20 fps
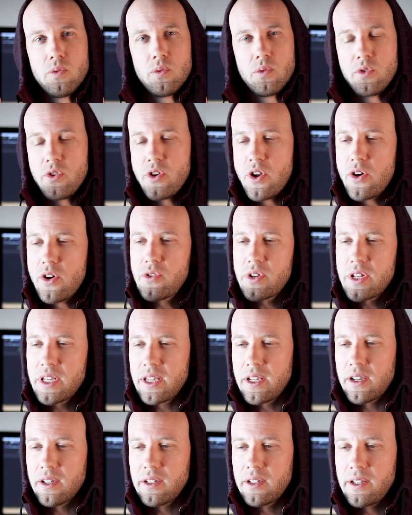note
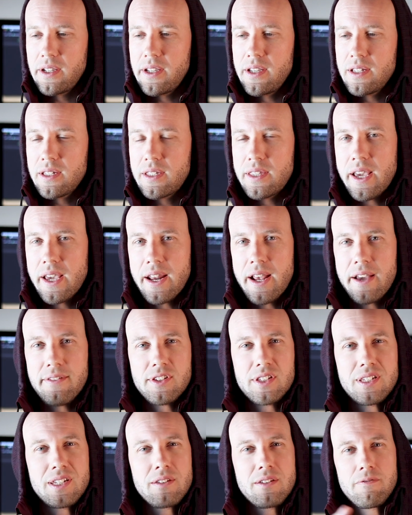here is that I've
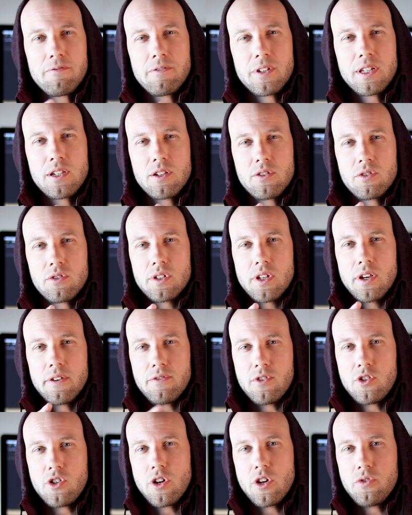seen videos
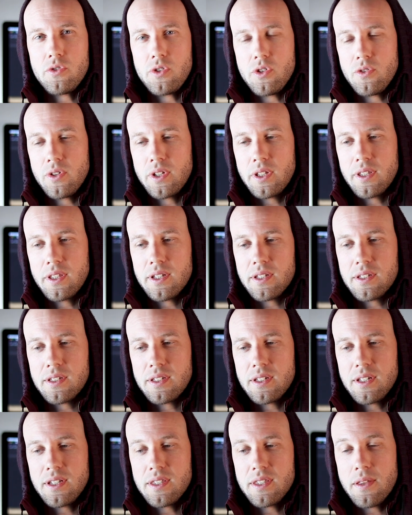of Joe doing
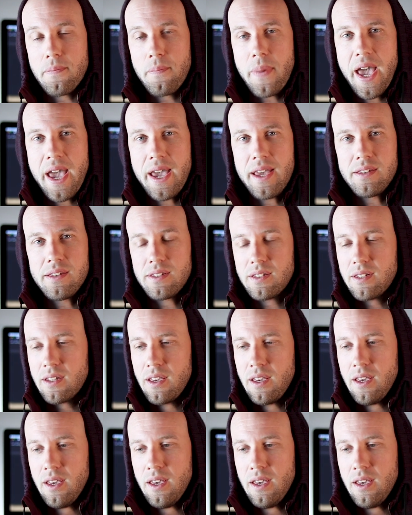this in the past,